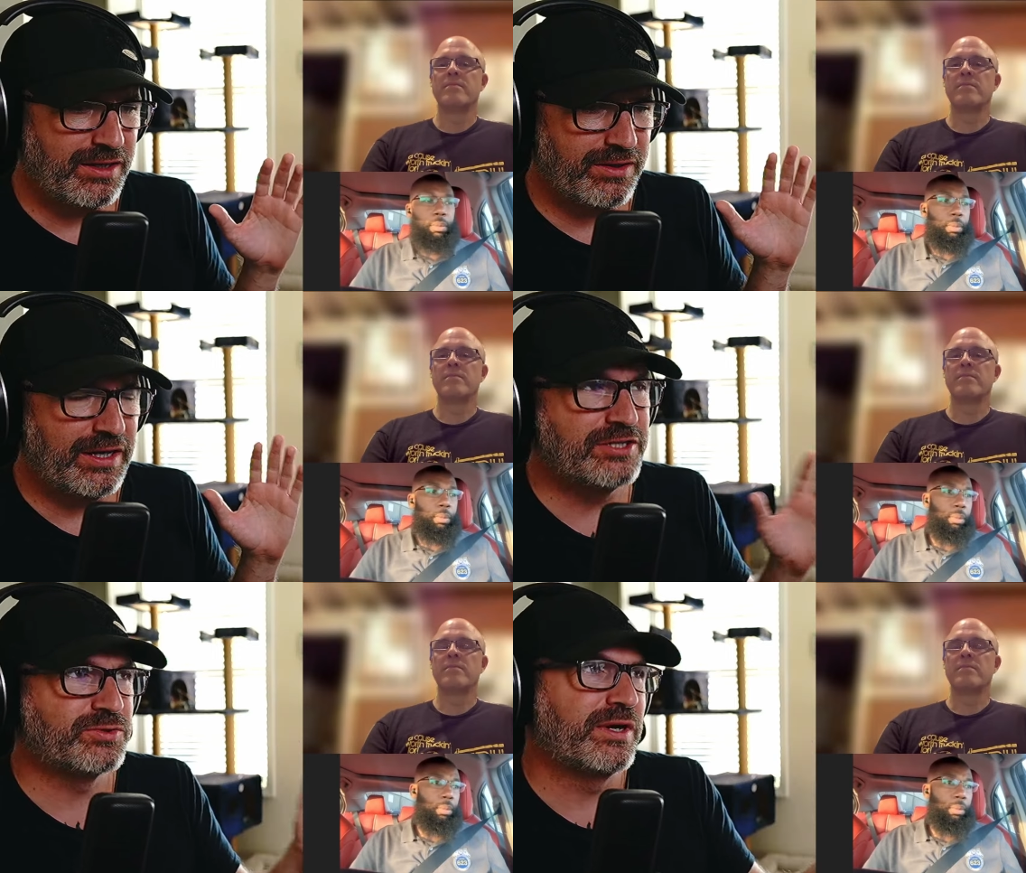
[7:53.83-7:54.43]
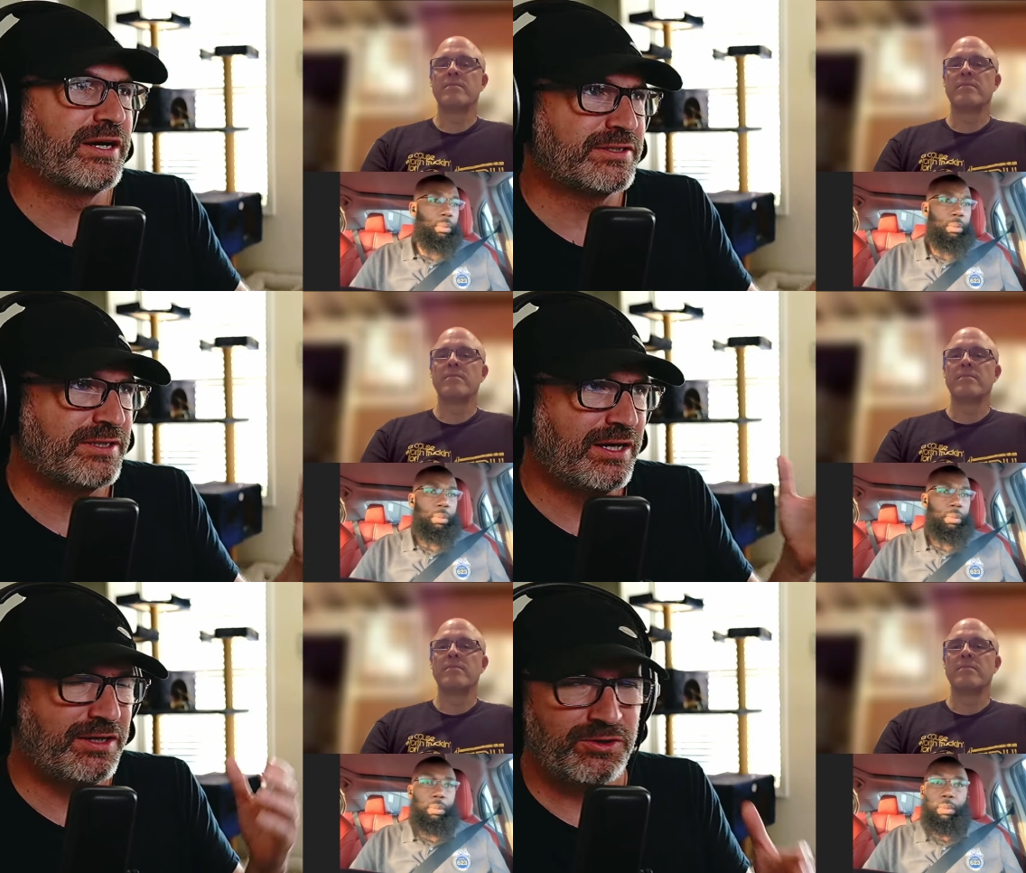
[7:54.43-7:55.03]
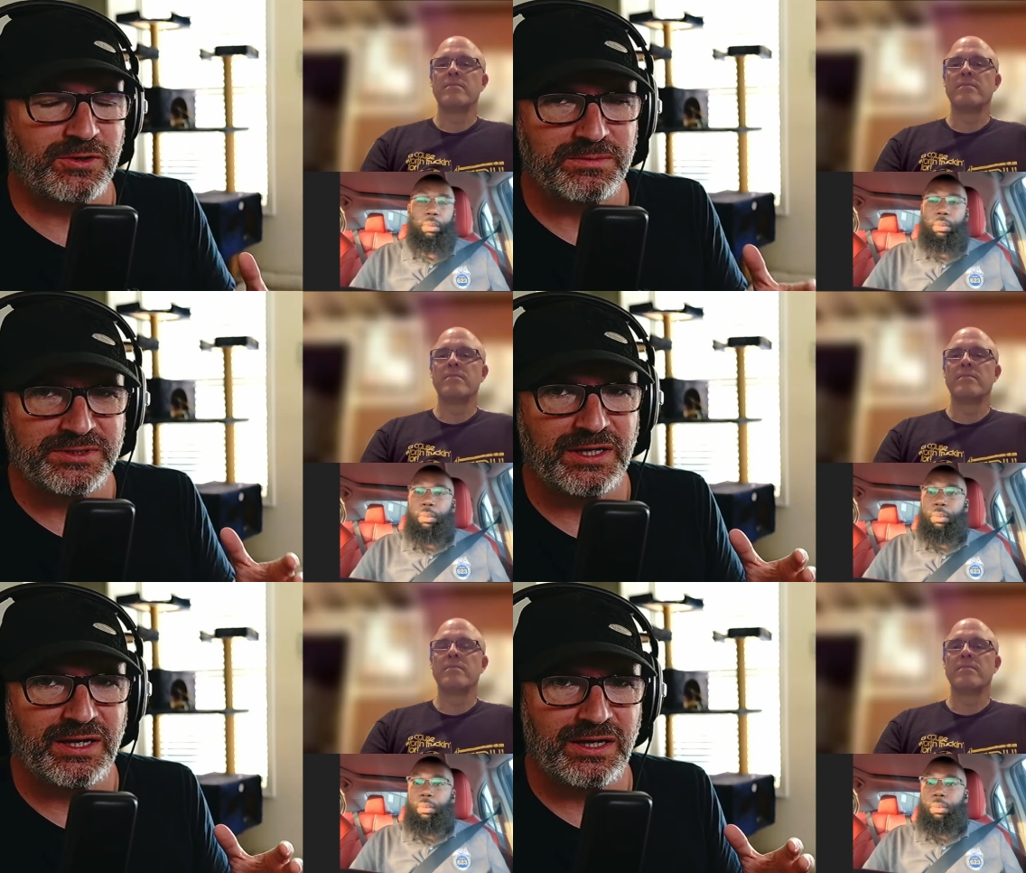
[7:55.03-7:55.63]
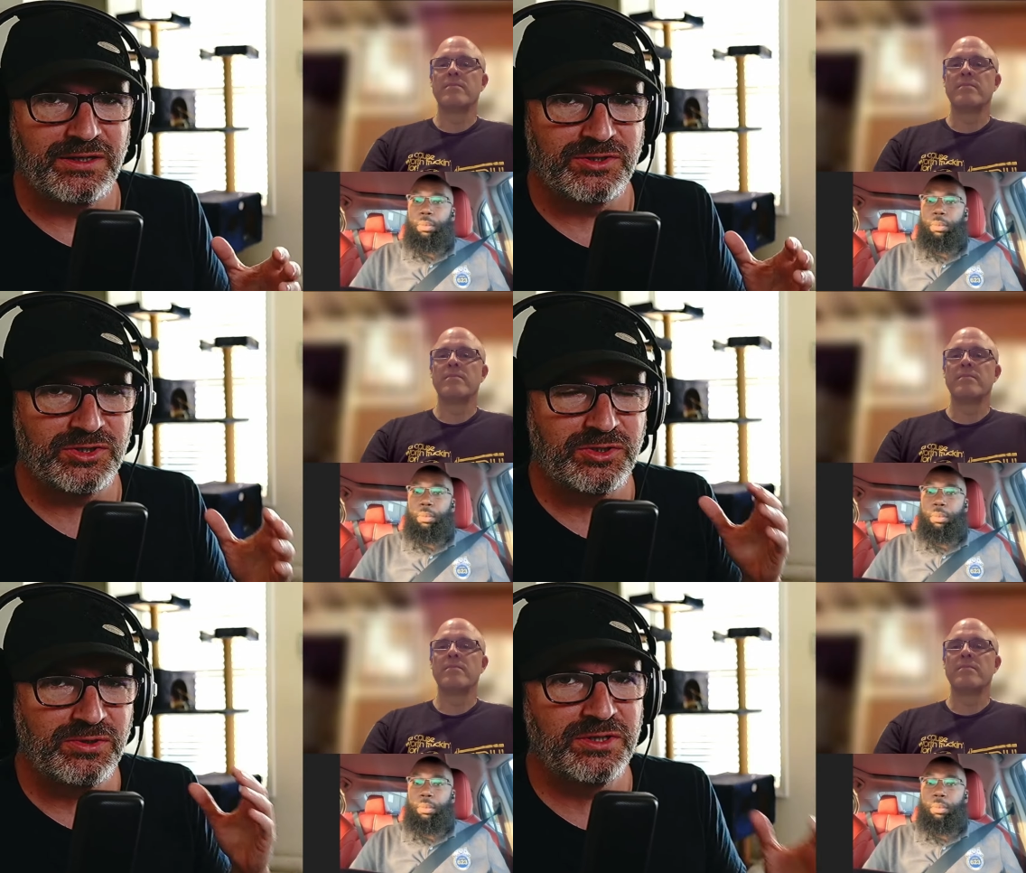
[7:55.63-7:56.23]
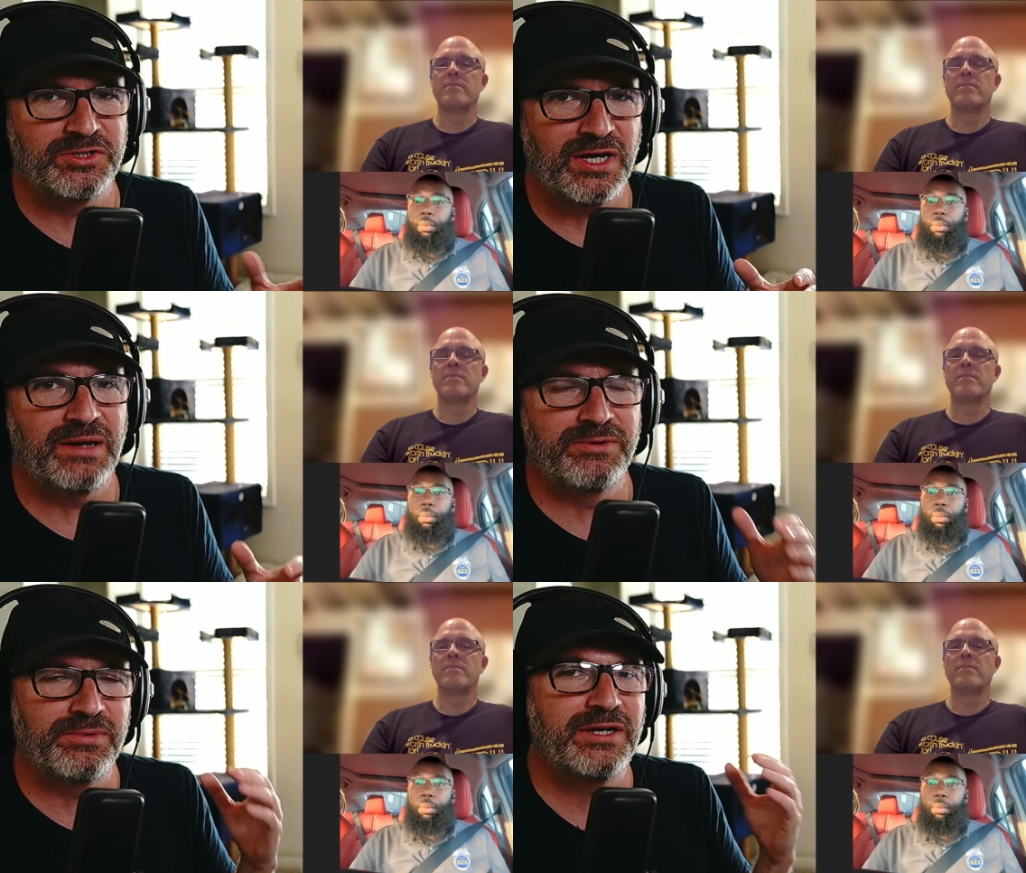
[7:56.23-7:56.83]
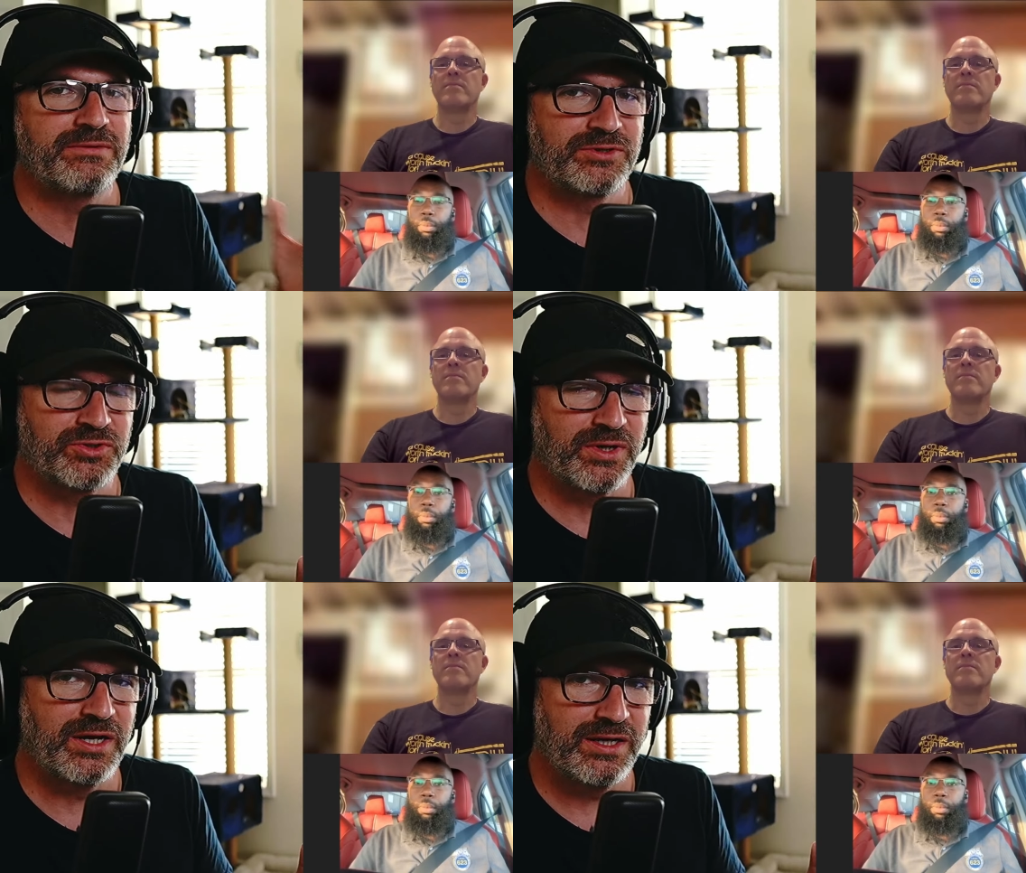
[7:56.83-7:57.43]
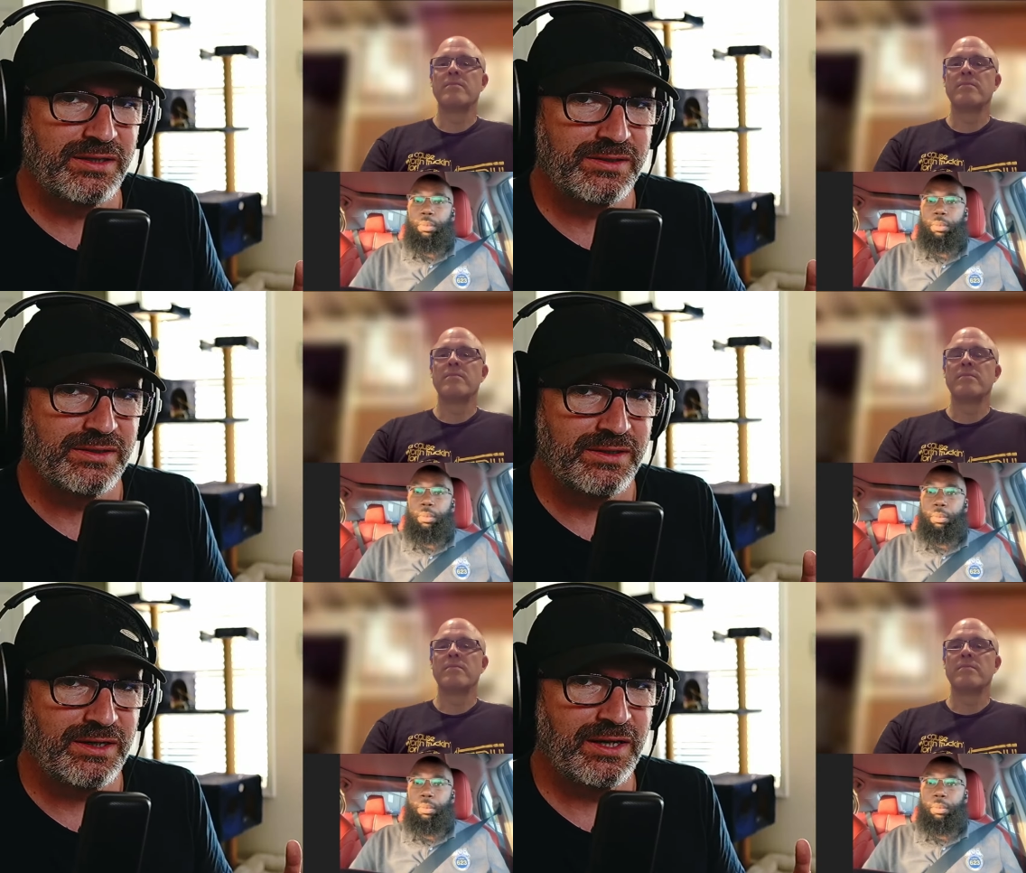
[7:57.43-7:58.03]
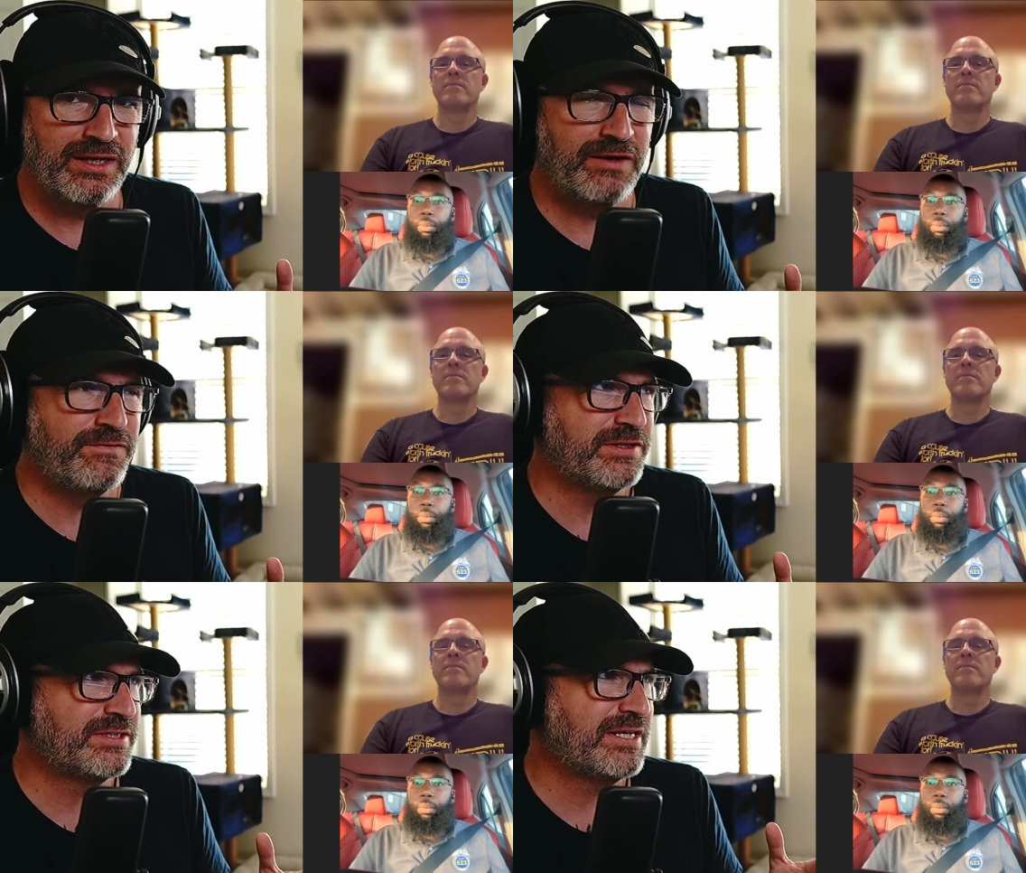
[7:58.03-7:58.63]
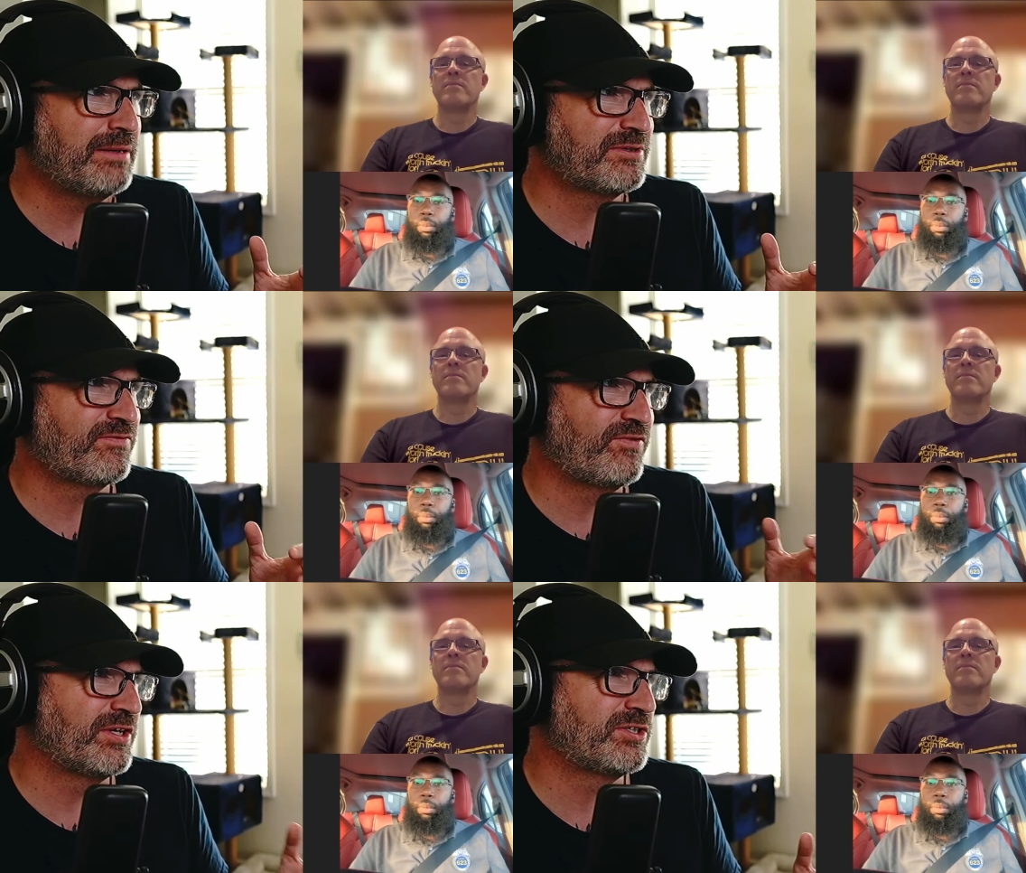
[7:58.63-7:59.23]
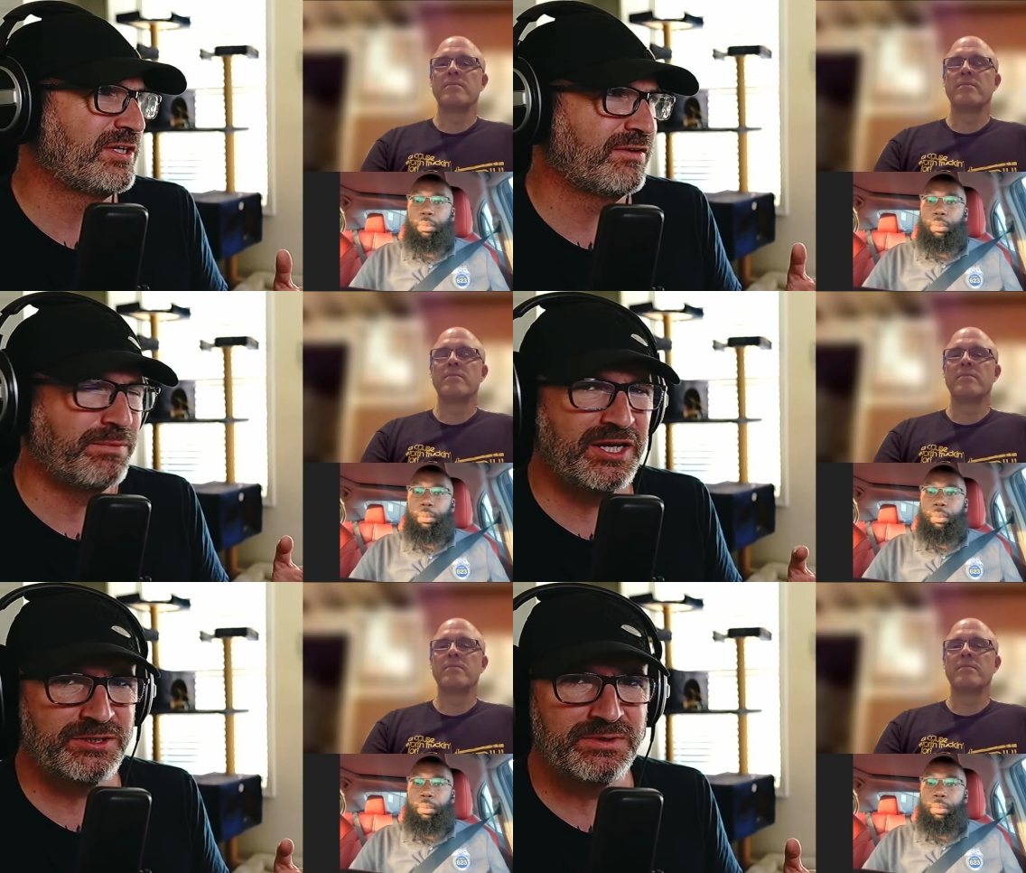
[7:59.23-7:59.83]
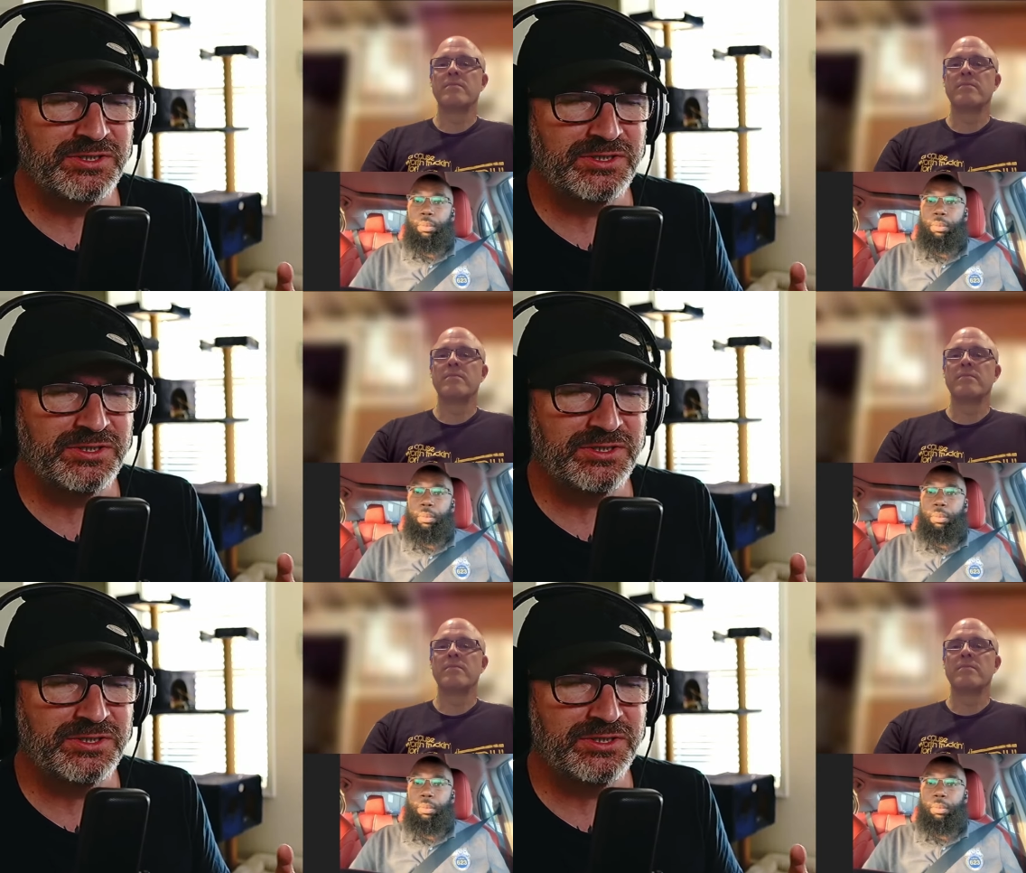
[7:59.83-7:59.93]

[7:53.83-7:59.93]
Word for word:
Speaker 1: as Greg said and Norm said, just do the job the way you were trained and if it seems fishy, if management's